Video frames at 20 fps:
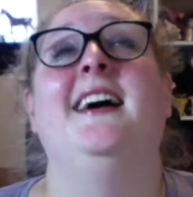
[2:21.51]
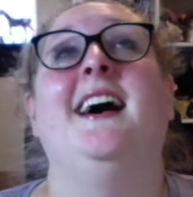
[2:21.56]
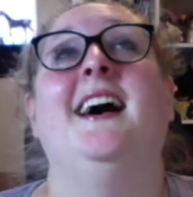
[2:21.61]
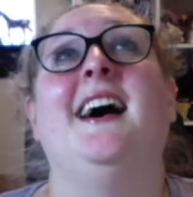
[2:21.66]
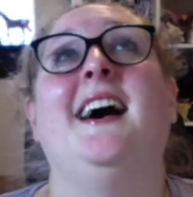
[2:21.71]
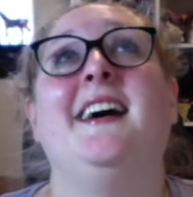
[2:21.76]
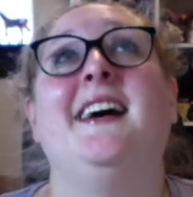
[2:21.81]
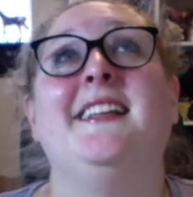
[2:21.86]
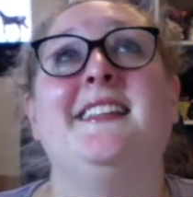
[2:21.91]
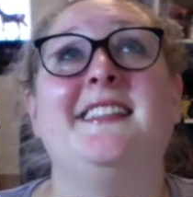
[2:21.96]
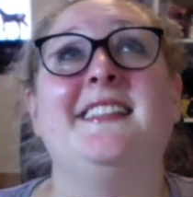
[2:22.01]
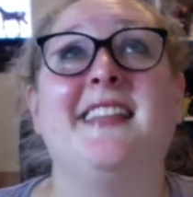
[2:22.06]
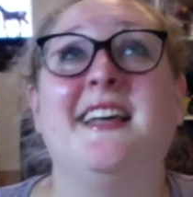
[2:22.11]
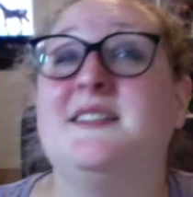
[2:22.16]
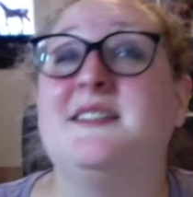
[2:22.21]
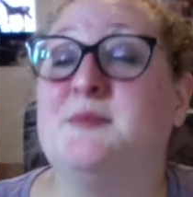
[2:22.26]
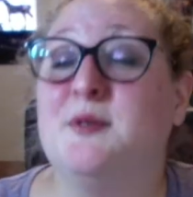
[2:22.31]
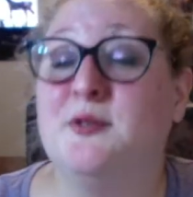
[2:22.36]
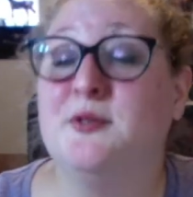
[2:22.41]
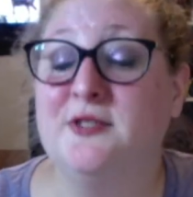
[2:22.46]

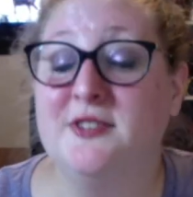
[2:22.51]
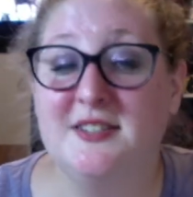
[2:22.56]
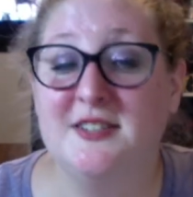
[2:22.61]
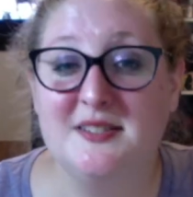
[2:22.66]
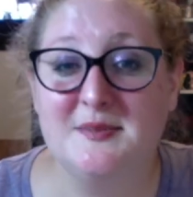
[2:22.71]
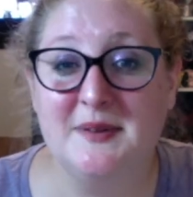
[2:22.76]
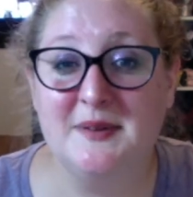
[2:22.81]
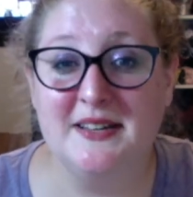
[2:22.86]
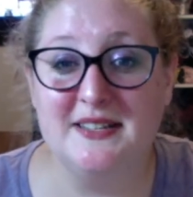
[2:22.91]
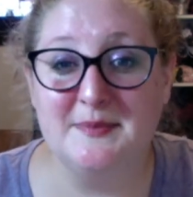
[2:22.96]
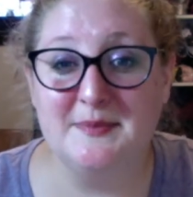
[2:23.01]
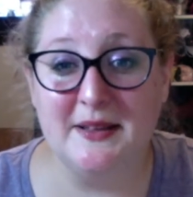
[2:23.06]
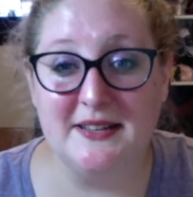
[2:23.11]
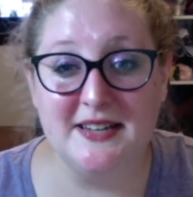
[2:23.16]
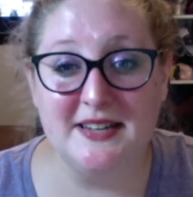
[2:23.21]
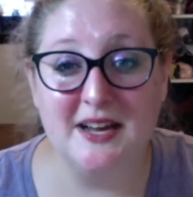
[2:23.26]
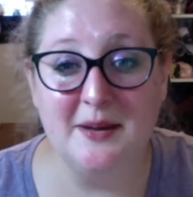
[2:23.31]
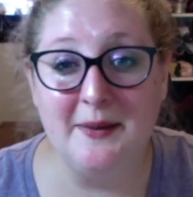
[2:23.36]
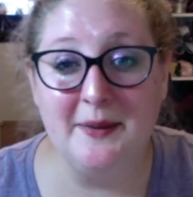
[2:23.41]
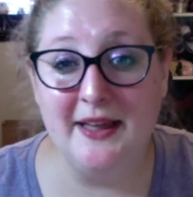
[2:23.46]
That's mostly just because by the
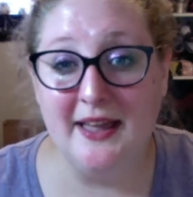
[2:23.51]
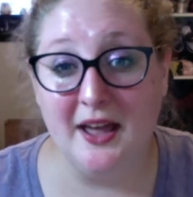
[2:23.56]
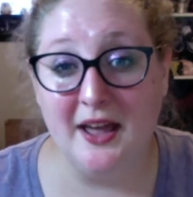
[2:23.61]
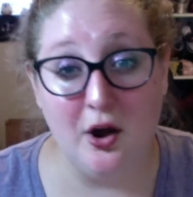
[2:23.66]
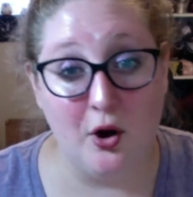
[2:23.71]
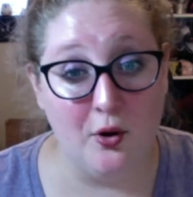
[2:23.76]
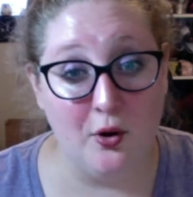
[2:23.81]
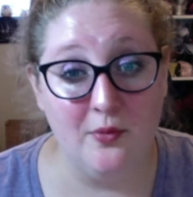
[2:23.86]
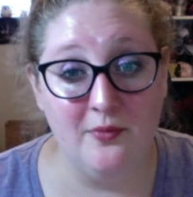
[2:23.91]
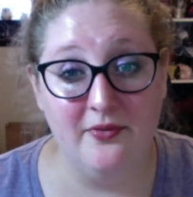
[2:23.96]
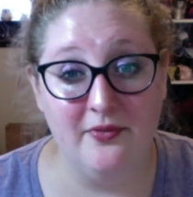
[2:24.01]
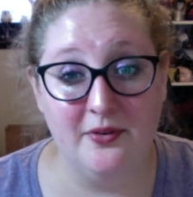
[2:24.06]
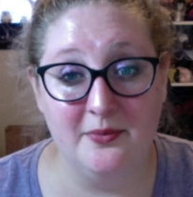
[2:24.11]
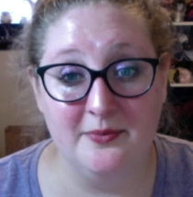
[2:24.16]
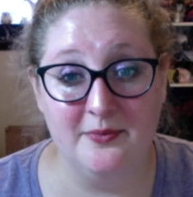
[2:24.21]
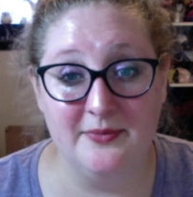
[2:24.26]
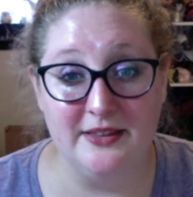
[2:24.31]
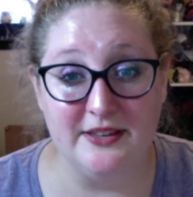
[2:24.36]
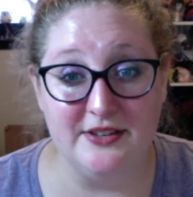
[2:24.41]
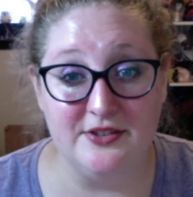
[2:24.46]
time I get home
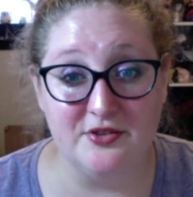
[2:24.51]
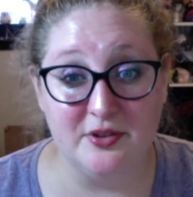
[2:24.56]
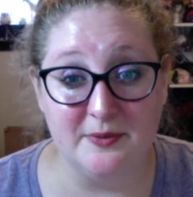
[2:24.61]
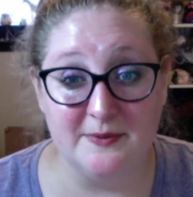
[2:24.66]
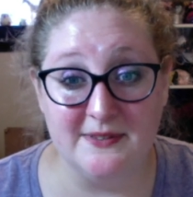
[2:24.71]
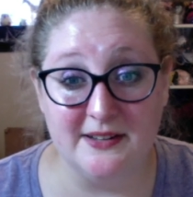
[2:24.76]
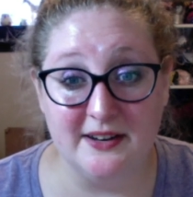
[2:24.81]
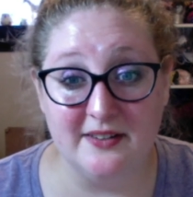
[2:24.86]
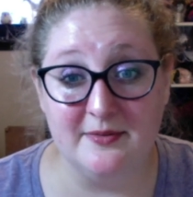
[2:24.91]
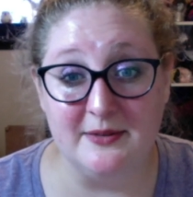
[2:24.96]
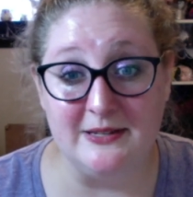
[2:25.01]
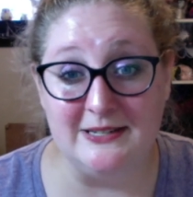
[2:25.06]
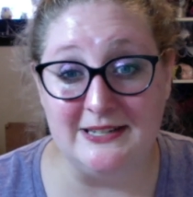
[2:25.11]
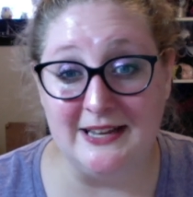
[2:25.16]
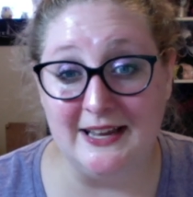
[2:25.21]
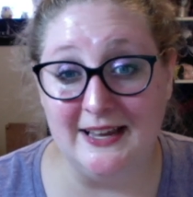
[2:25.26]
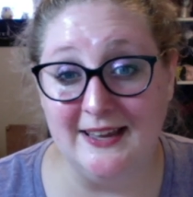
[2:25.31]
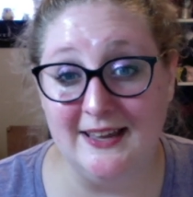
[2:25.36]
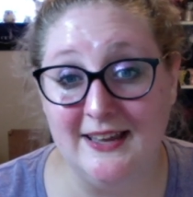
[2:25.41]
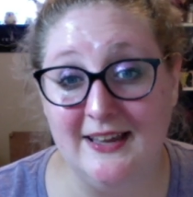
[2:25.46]
from these trips that I've been
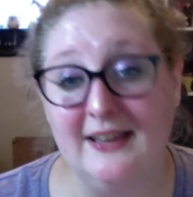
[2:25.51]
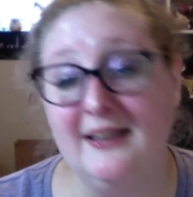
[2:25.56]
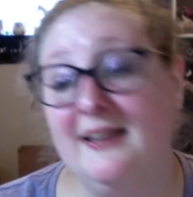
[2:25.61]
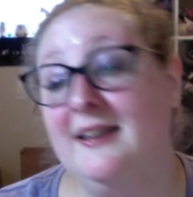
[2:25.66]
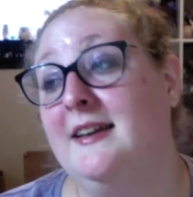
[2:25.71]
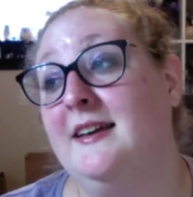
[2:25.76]
taking,